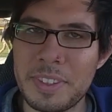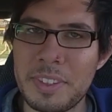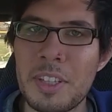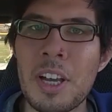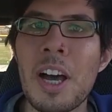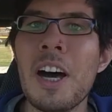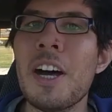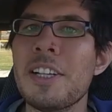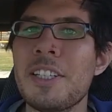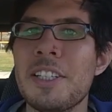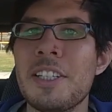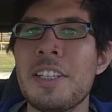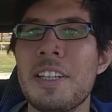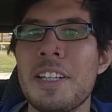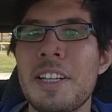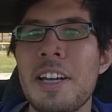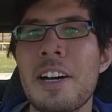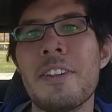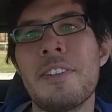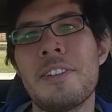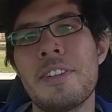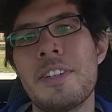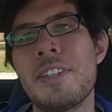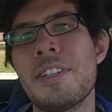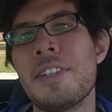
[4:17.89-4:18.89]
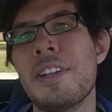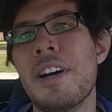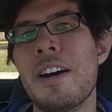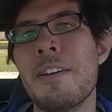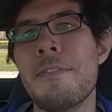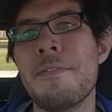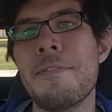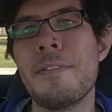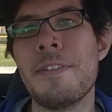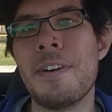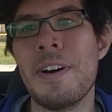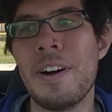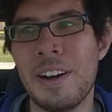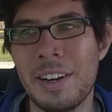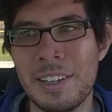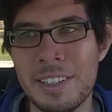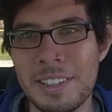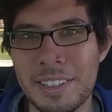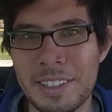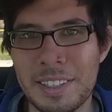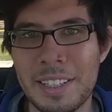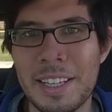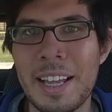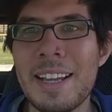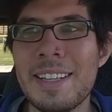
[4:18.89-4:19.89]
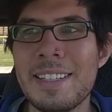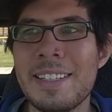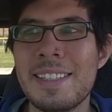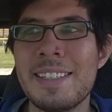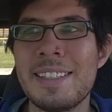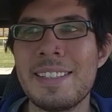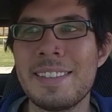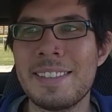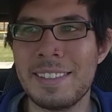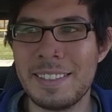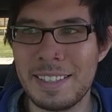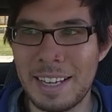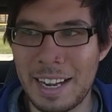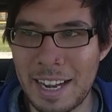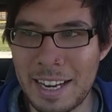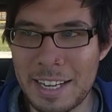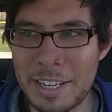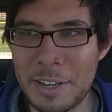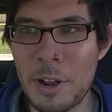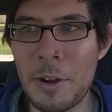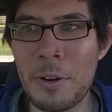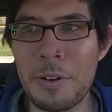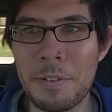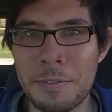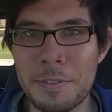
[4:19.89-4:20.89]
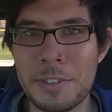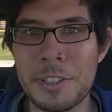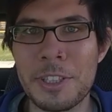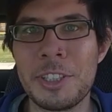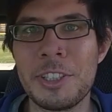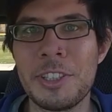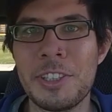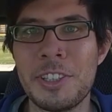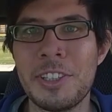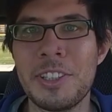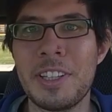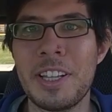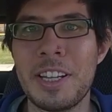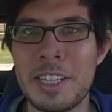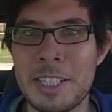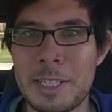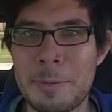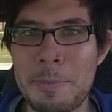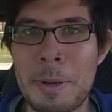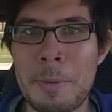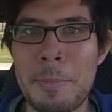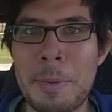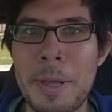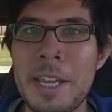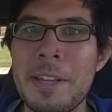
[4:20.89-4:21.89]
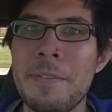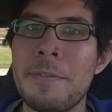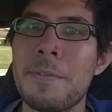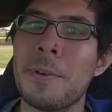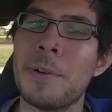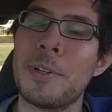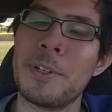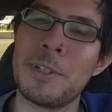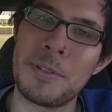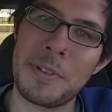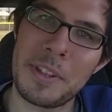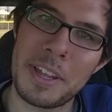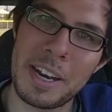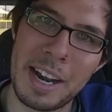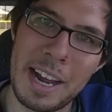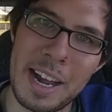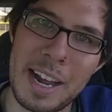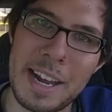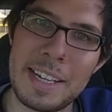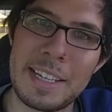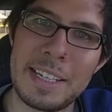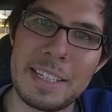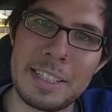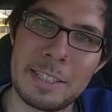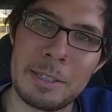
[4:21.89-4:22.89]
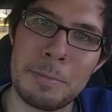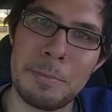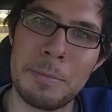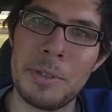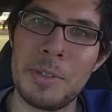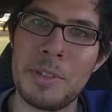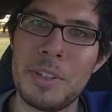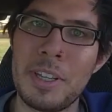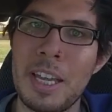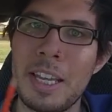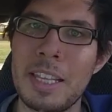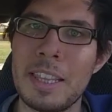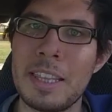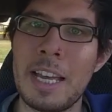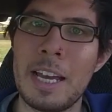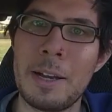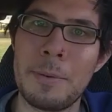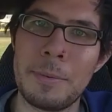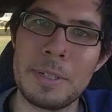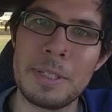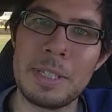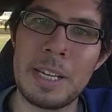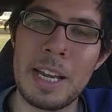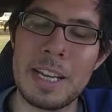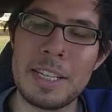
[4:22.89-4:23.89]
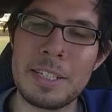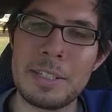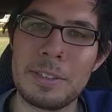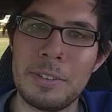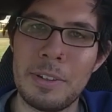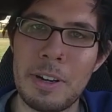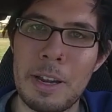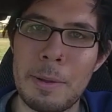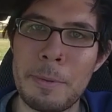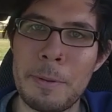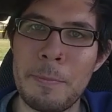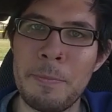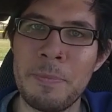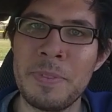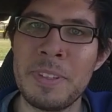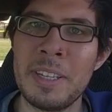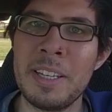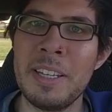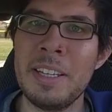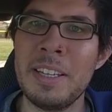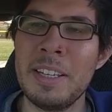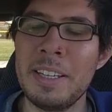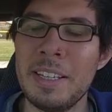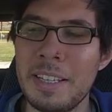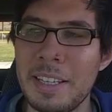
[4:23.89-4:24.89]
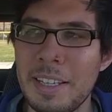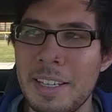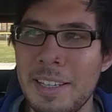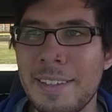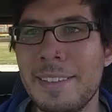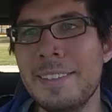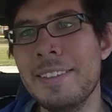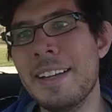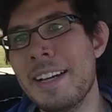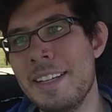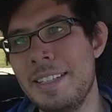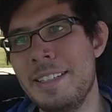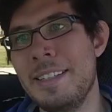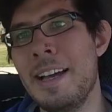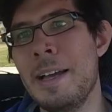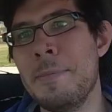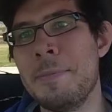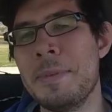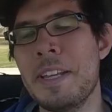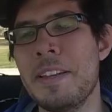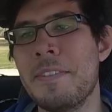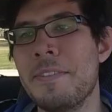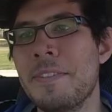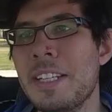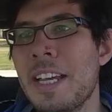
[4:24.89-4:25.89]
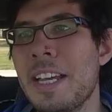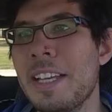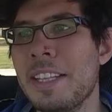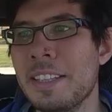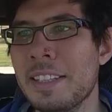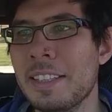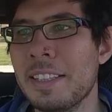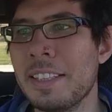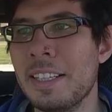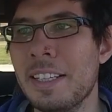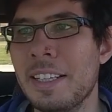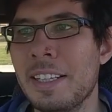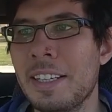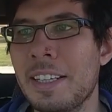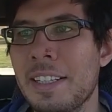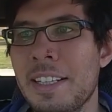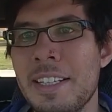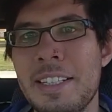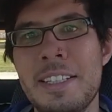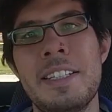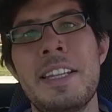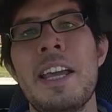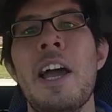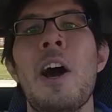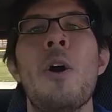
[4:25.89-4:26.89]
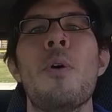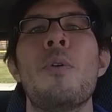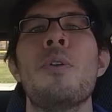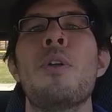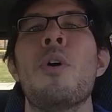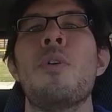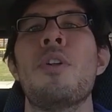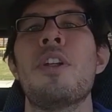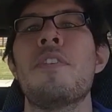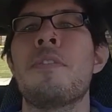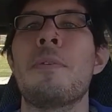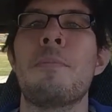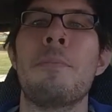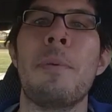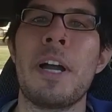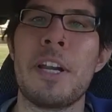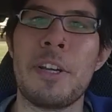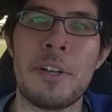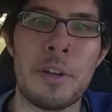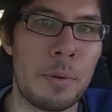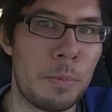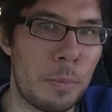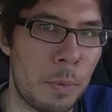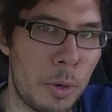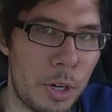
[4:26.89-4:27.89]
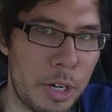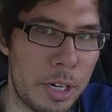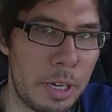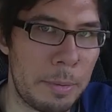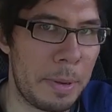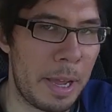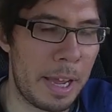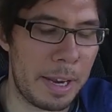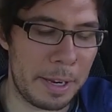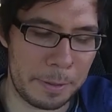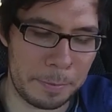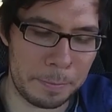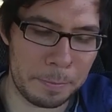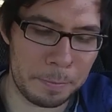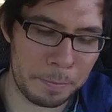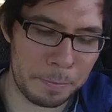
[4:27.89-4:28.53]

touch the other stuff unless I know for sure that it's been paid for, so that I can communicate that with Taskrabbit. And 9 times out of 10, they just say, "Oh no, never mind, don't worry about it."